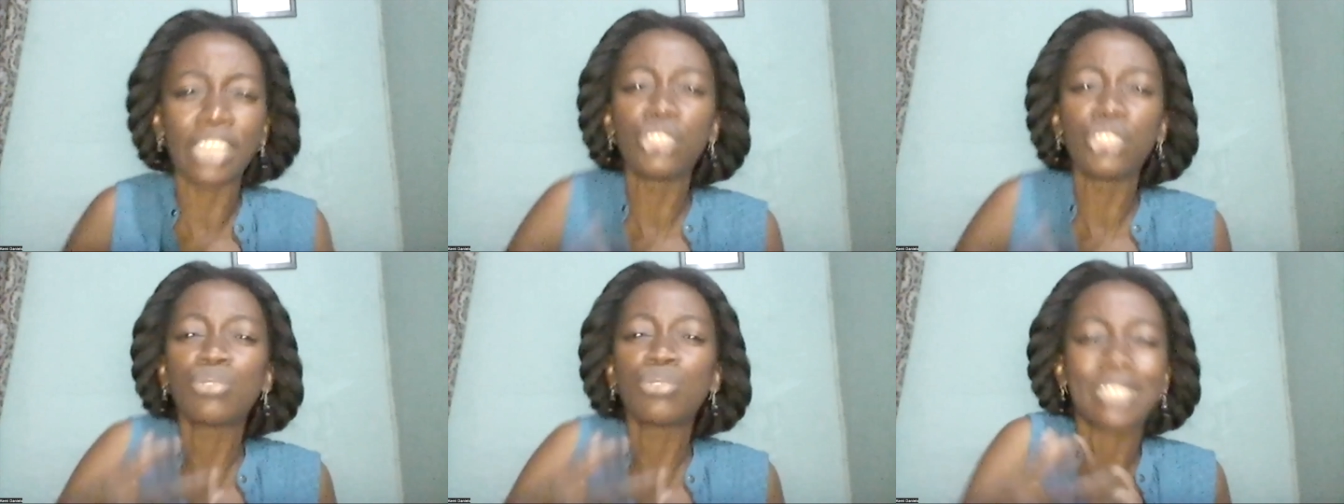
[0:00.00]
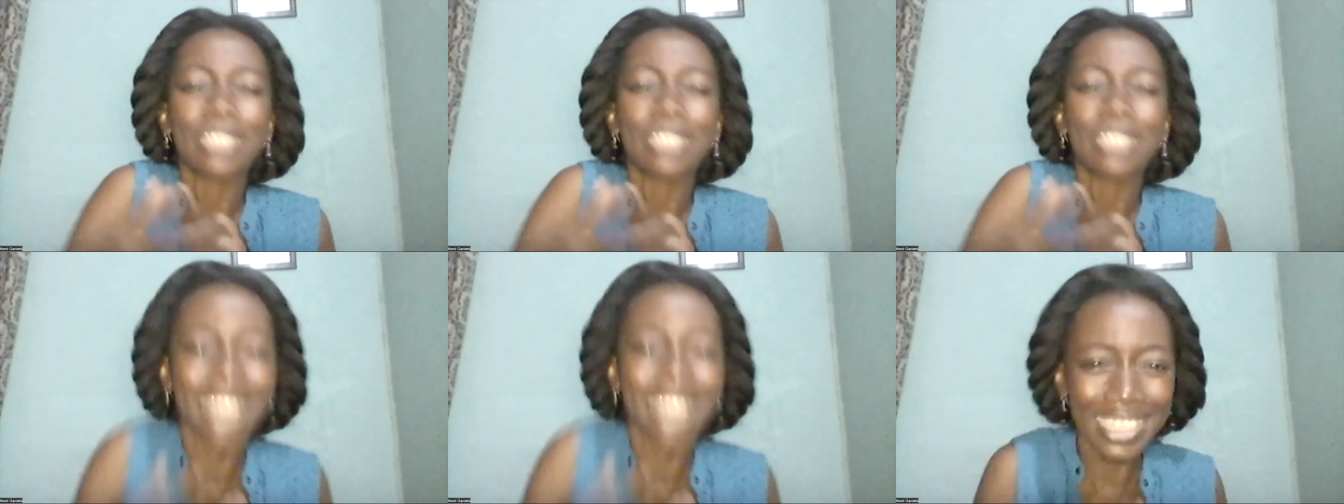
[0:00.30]
new
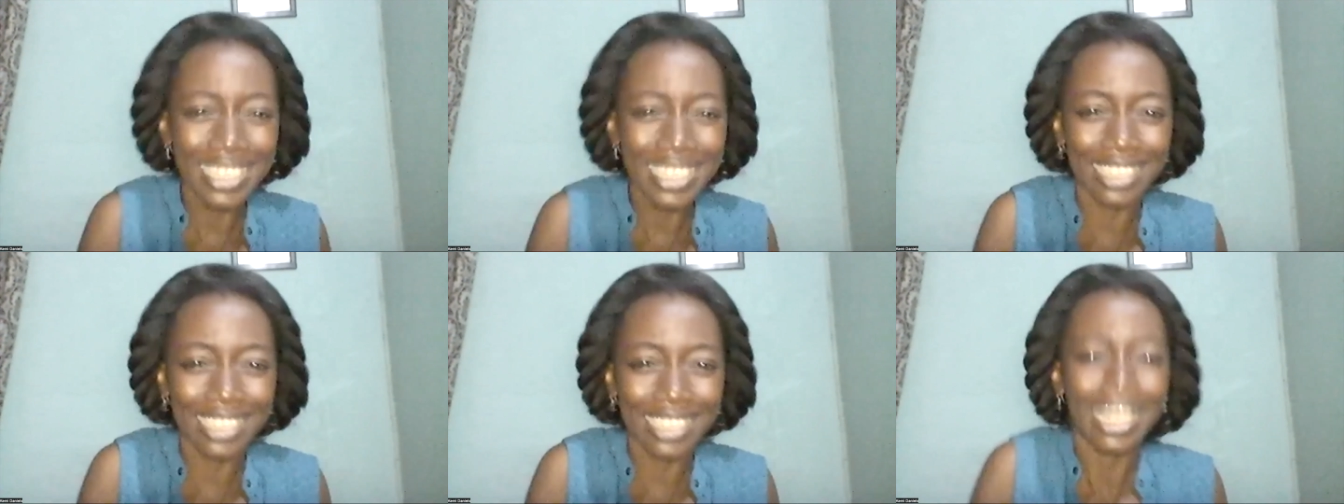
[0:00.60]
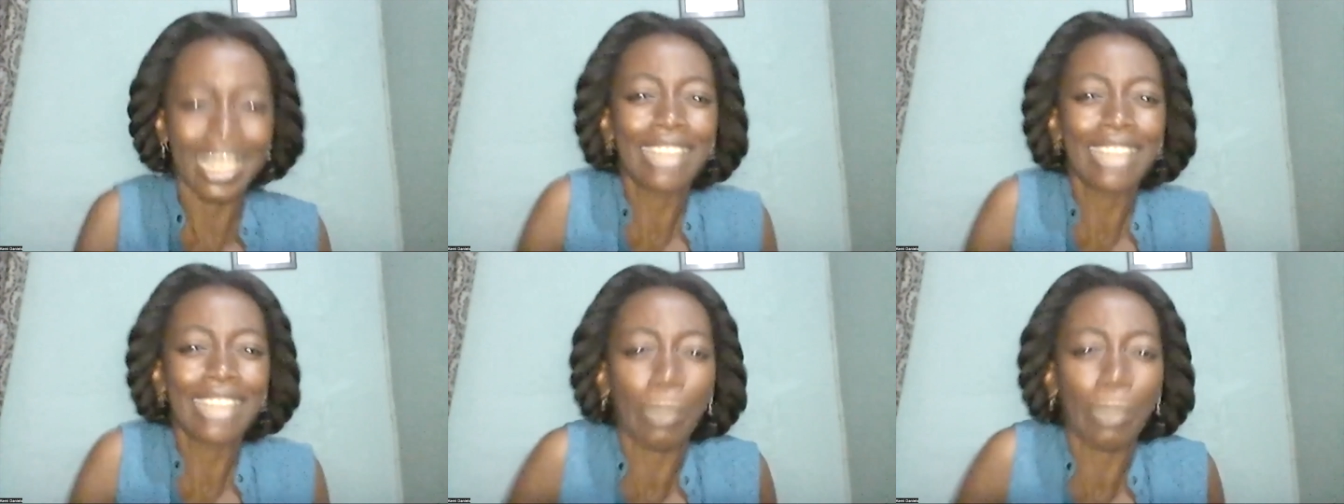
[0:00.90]
season,
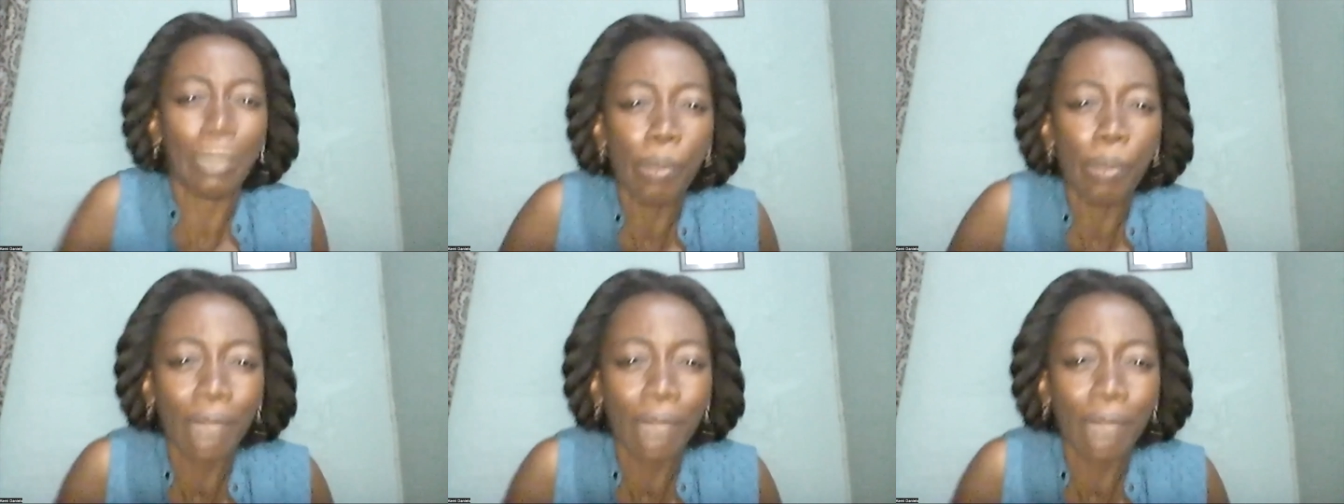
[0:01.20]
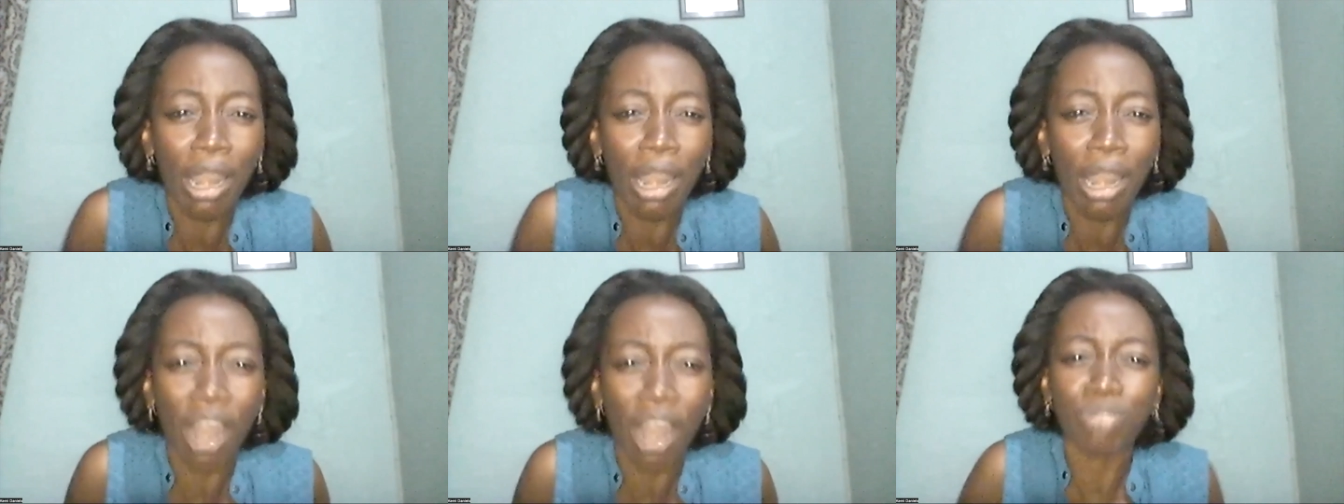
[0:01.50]
that people
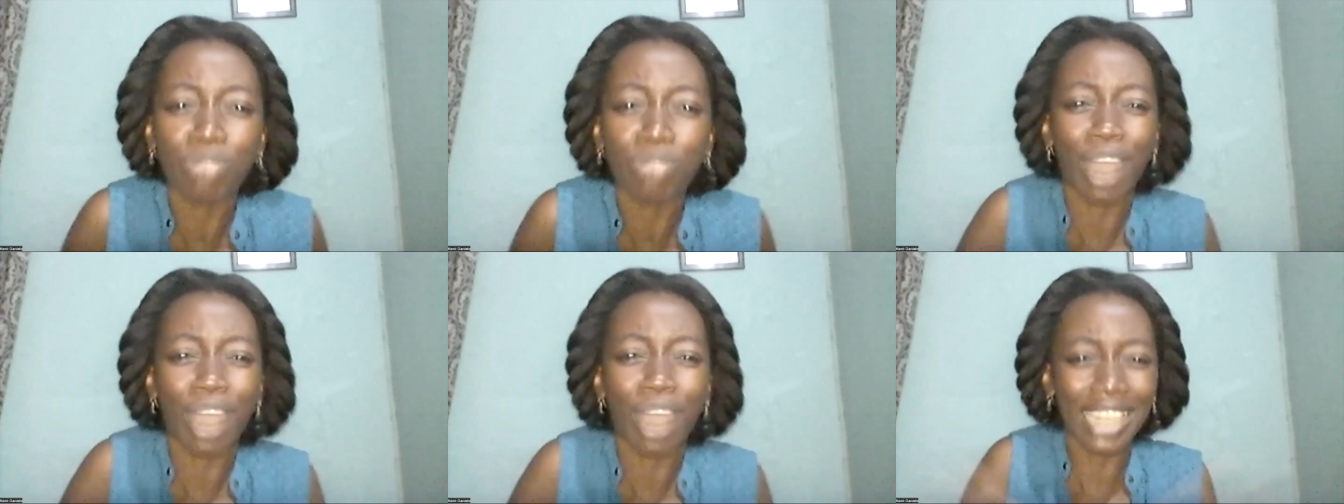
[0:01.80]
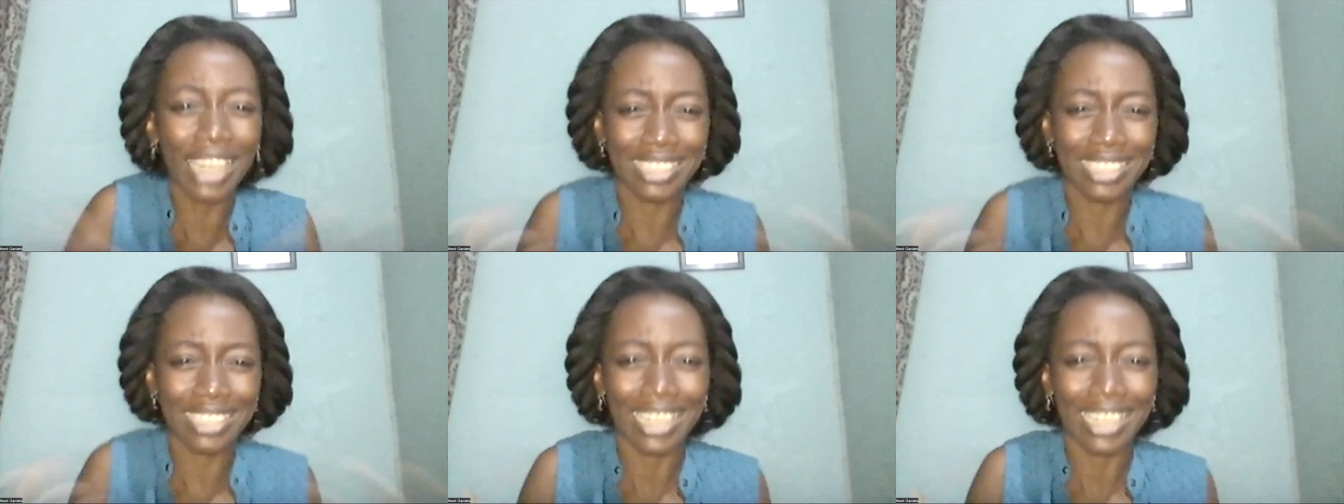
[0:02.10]
are
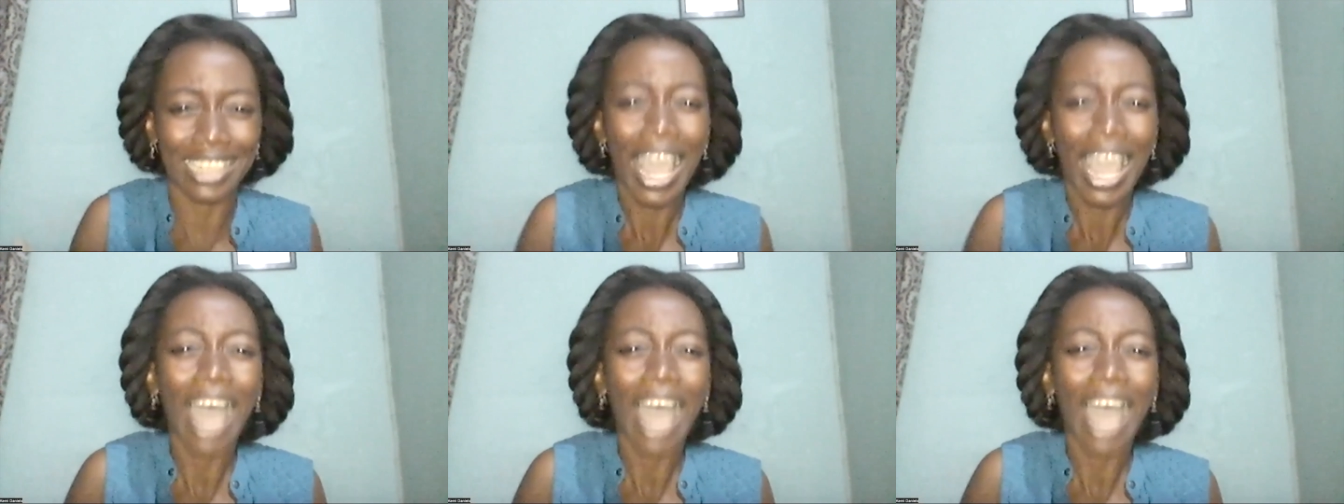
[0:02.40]
arising.